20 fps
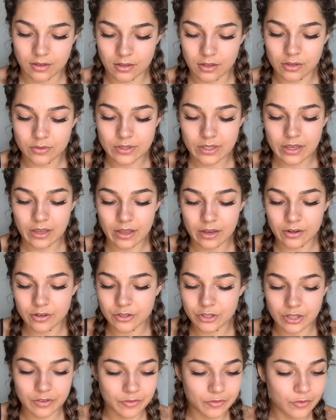Closing
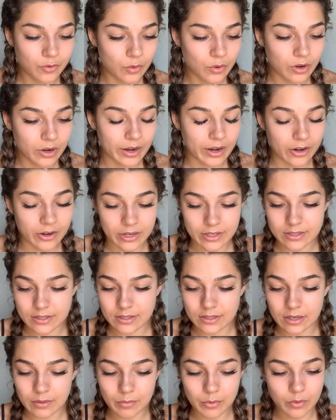energy for
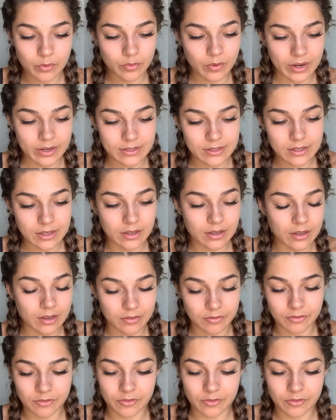Aries, Sun, Moon, Rising, and